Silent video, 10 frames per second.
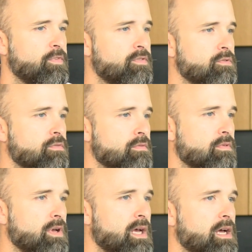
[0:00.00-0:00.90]
to
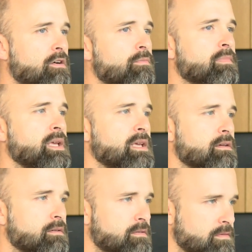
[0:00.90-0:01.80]
help me
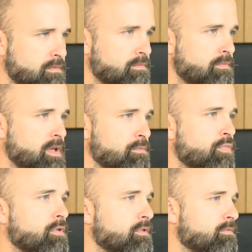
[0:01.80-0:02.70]

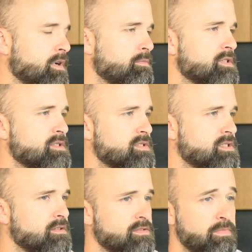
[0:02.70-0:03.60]
improve my business
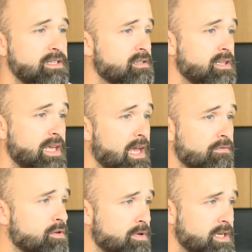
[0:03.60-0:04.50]
skills. And basically
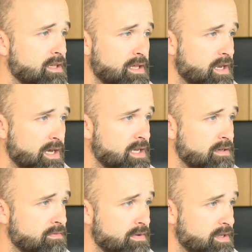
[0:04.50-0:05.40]
everybody that
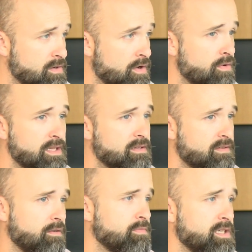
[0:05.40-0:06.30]
I know that has
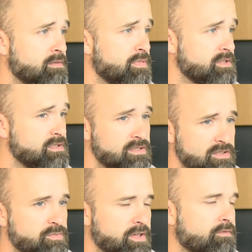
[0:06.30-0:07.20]
helped me in business
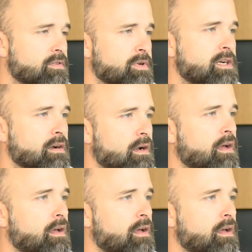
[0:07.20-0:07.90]
has been from here.